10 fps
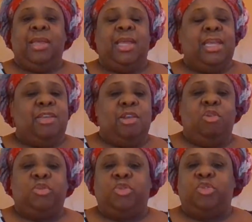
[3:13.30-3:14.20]
He
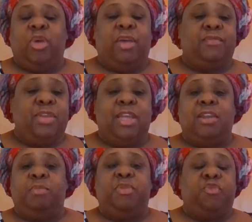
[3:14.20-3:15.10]
knows what you have need
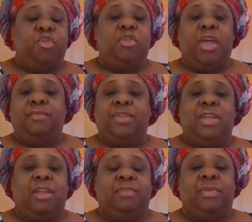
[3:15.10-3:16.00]
of before you have
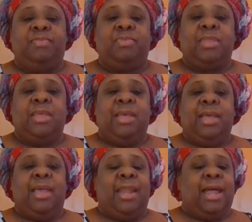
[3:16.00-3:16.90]
need of it.
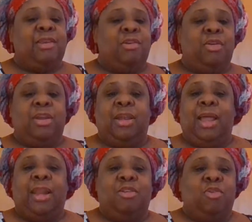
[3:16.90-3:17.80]
And I know that a
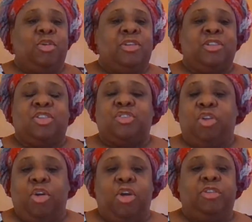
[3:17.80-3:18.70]
lot of you are
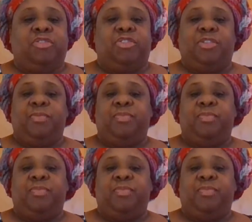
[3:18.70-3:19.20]
discouraged.